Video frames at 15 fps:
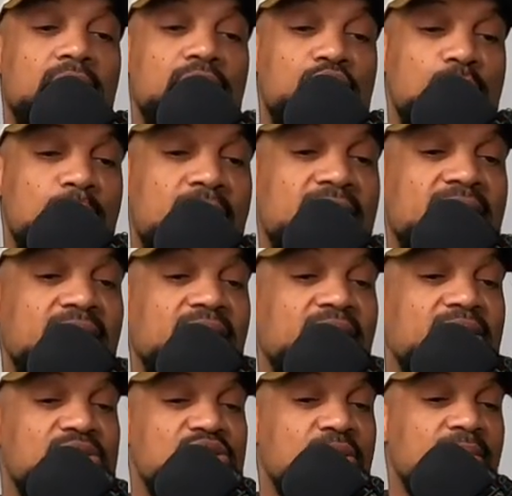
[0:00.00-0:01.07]
You might need to
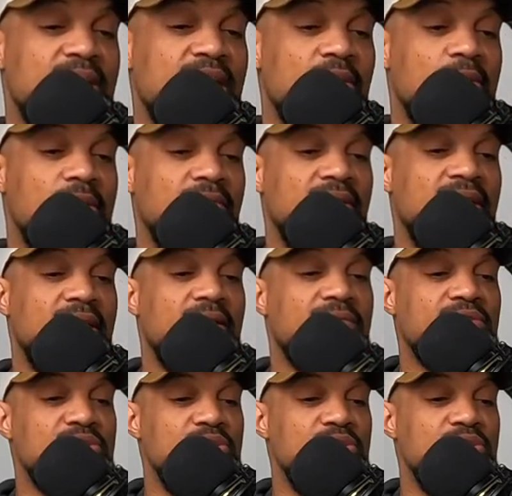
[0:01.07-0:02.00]
consume the equivalent of